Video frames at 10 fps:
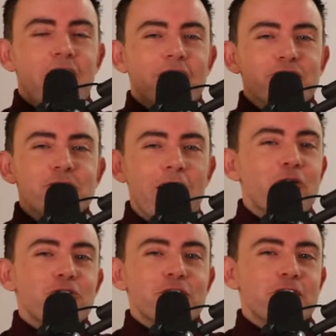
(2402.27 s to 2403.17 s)
and you get
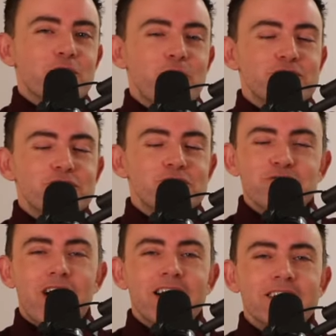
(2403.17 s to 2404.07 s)
all the other questions
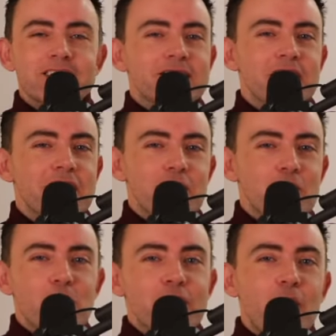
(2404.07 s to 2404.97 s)
right,
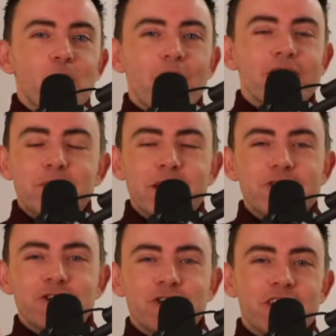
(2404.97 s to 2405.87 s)
we're not worried
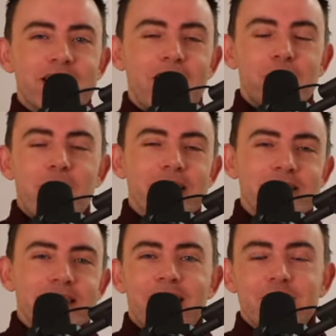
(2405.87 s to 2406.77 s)
because you're going to get a
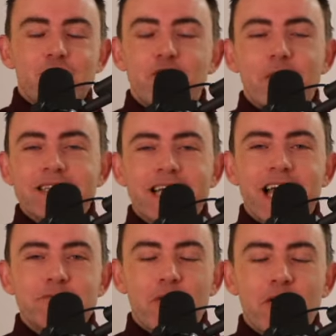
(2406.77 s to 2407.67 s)
band 9 or a band
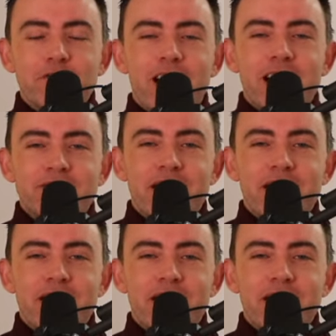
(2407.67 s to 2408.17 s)
8.5